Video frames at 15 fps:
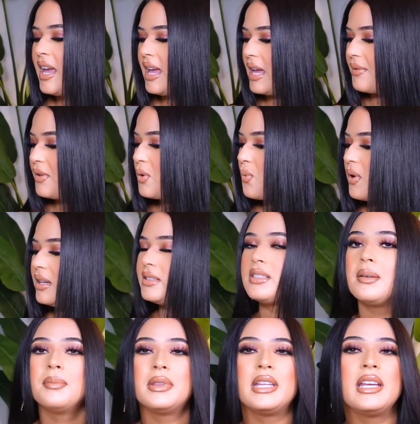If you want
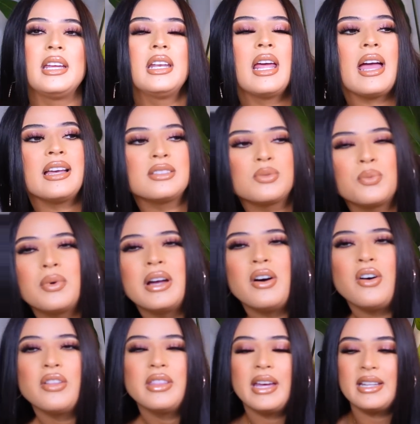something as
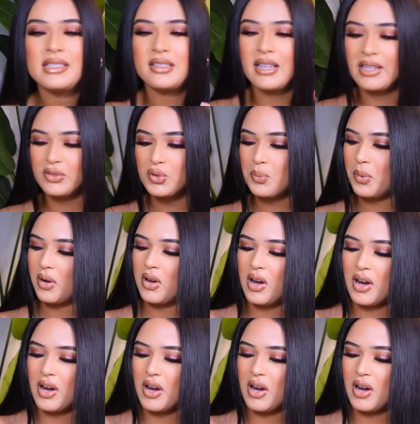well that is not super